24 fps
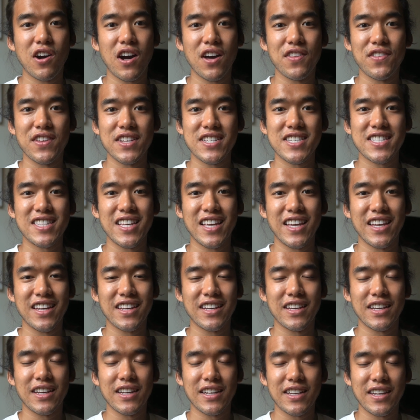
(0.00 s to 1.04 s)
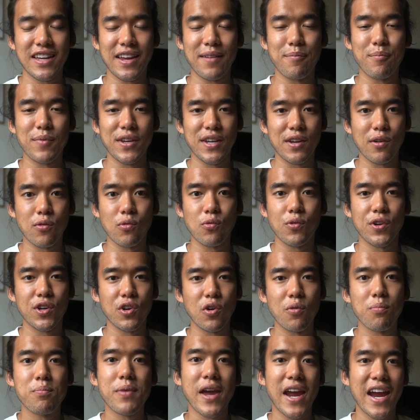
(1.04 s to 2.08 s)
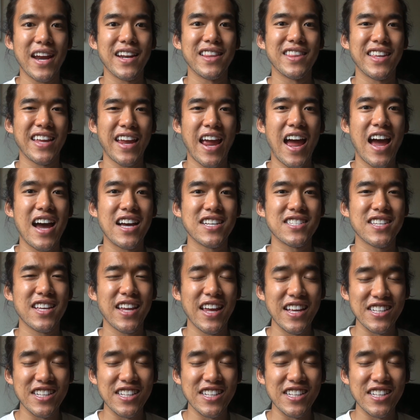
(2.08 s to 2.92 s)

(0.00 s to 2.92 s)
on this thing can be a real pain in the ass.